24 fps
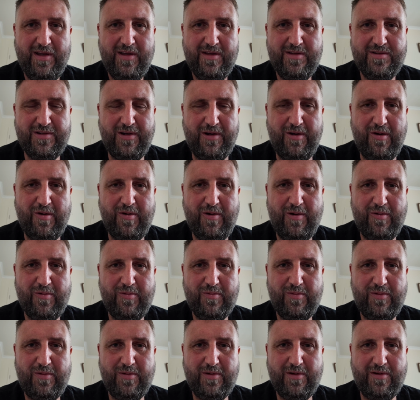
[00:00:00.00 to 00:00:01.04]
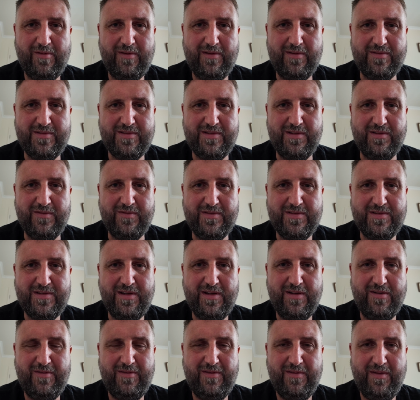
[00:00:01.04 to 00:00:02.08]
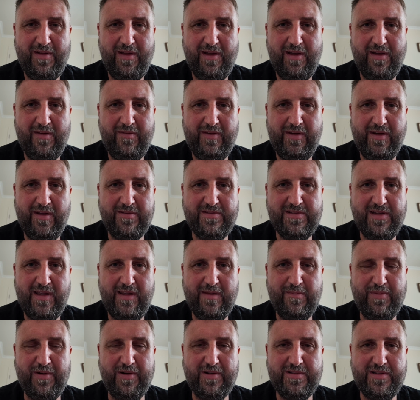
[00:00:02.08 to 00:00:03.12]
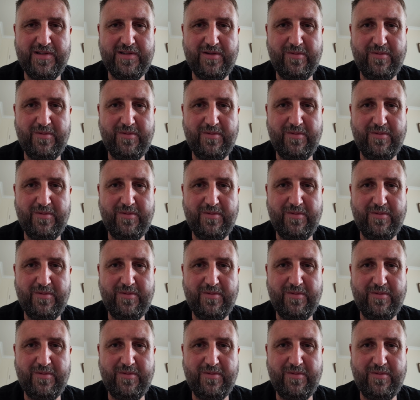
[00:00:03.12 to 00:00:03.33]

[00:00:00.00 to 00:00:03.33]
It's a long old walk around Silverstone if you don't take the buses.